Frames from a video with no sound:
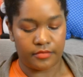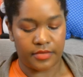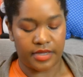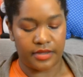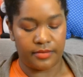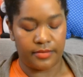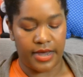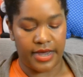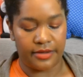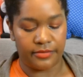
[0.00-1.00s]
And then
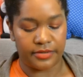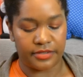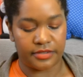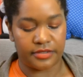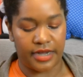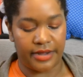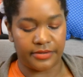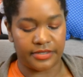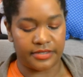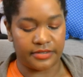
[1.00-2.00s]
I would I
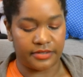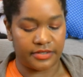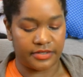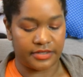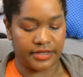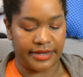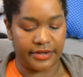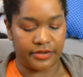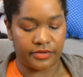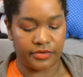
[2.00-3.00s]
would still just
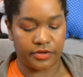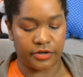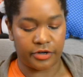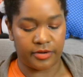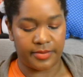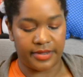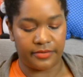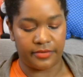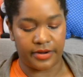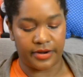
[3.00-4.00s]
like curb it
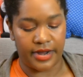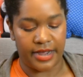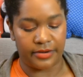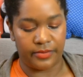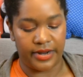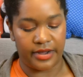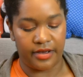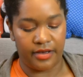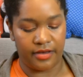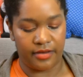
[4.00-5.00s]
where I'd wake
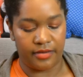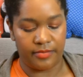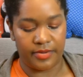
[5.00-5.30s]
up